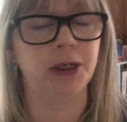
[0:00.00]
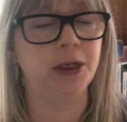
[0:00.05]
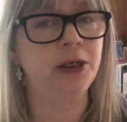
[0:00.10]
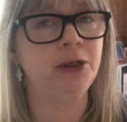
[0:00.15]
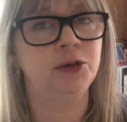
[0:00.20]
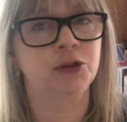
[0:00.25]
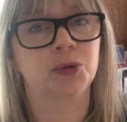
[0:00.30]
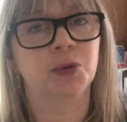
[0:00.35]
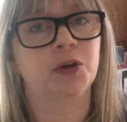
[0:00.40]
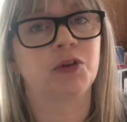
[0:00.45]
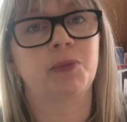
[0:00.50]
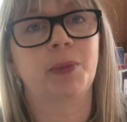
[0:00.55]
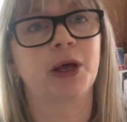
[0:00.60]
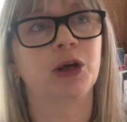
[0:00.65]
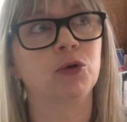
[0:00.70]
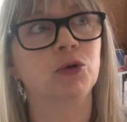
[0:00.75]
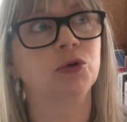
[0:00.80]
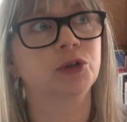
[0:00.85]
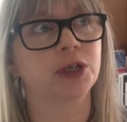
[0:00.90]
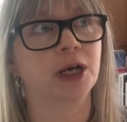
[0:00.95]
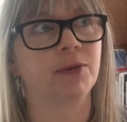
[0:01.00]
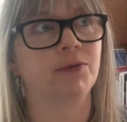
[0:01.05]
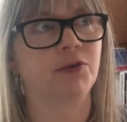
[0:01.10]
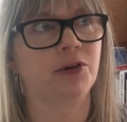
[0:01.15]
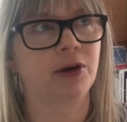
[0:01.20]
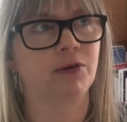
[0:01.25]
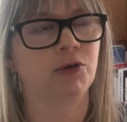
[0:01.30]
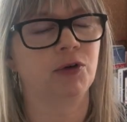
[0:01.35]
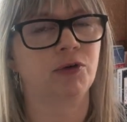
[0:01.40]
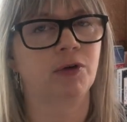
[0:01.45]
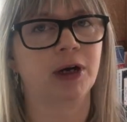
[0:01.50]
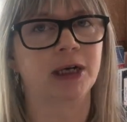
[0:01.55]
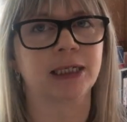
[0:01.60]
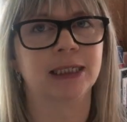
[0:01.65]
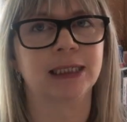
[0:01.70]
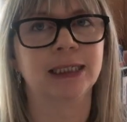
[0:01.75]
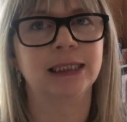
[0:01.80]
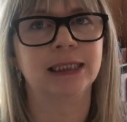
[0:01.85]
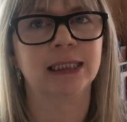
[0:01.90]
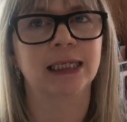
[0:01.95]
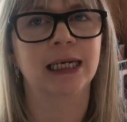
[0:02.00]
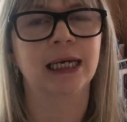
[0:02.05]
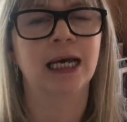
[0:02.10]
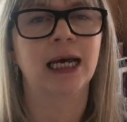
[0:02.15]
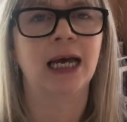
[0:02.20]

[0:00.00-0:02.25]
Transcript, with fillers: who's one of my all-time favourite writers,